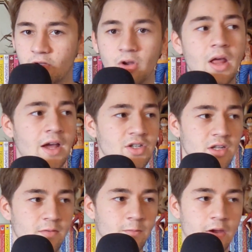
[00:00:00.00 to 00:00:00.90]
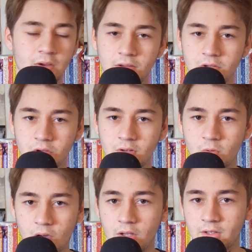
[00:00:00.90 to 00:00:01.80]
good, actually very
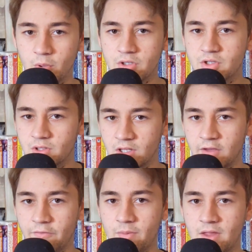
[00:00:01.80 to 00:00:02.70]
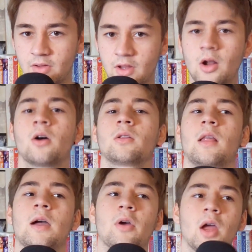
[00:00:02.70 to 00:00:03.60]
good quality books you can get from there that aren't
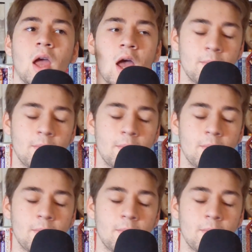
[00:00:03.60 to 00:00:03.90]
library.